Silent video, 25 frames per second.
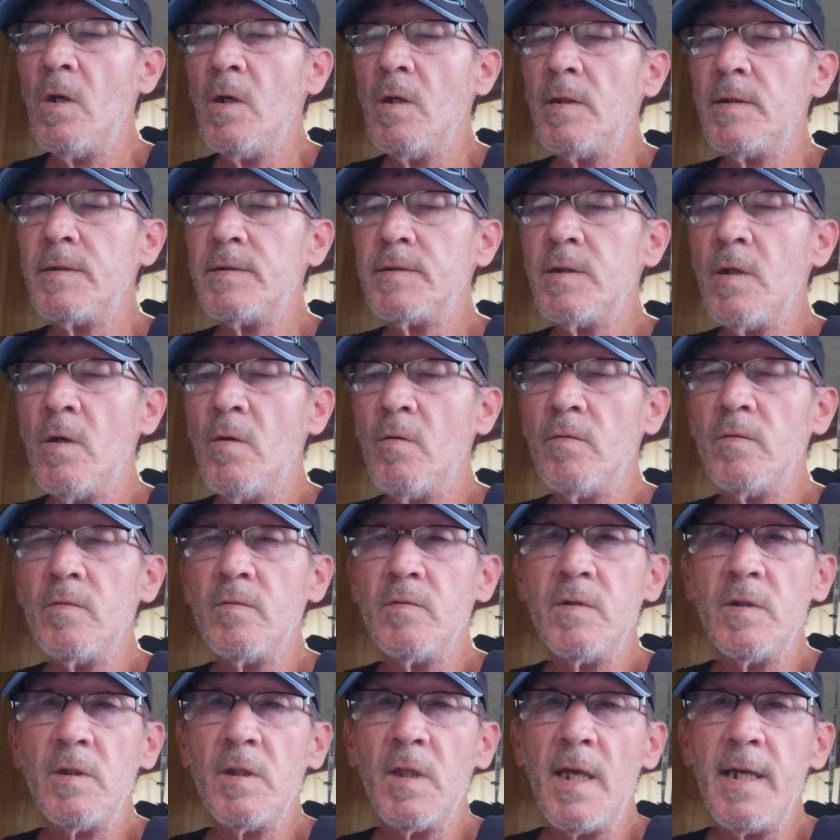So
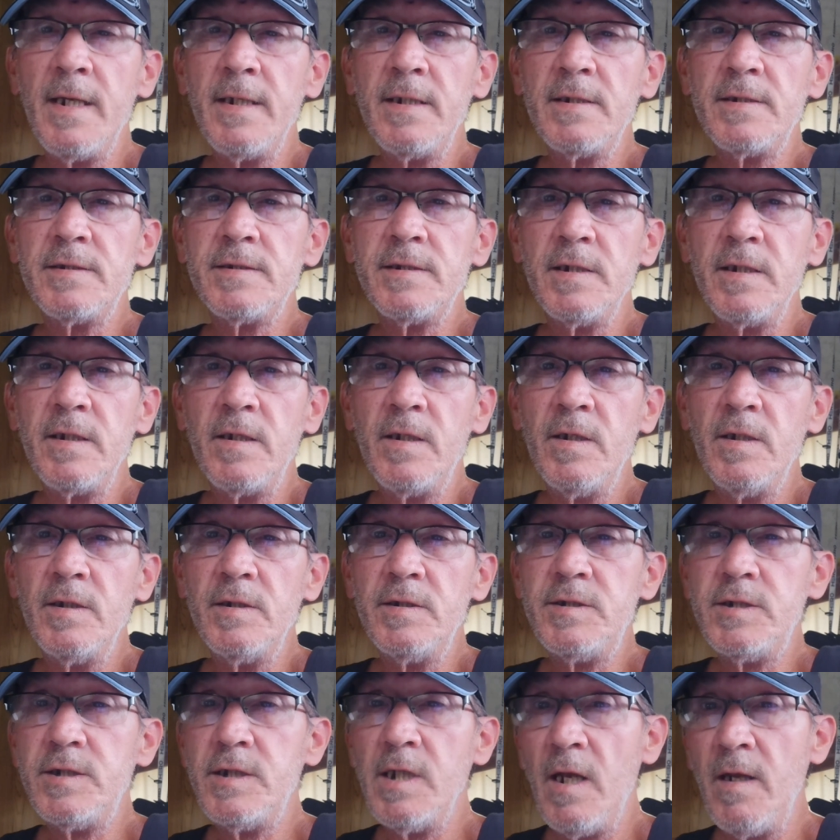the lake's in
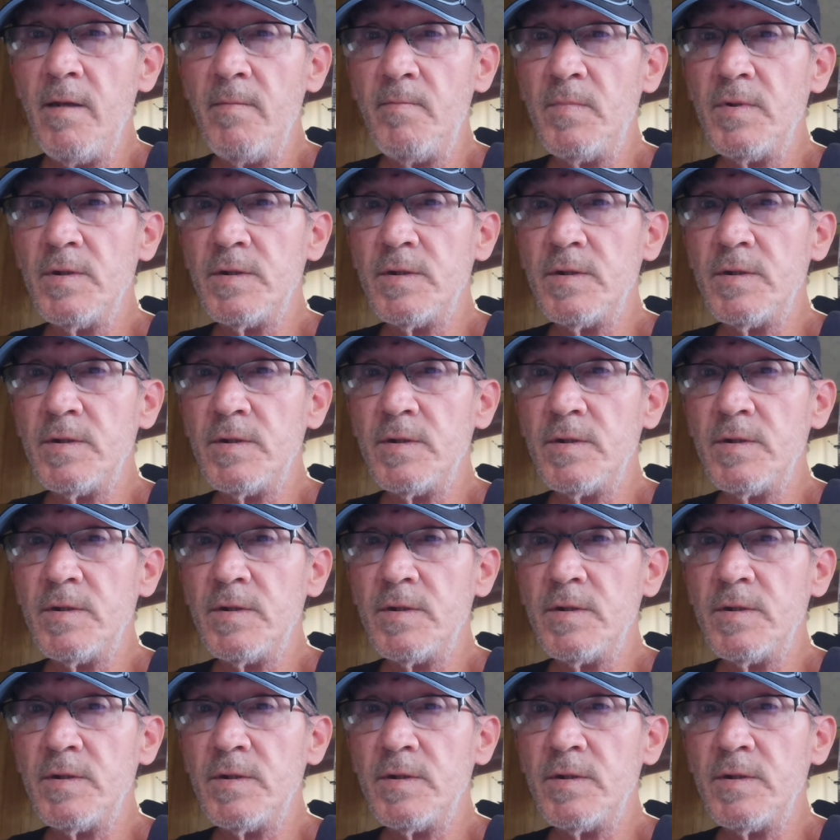good shape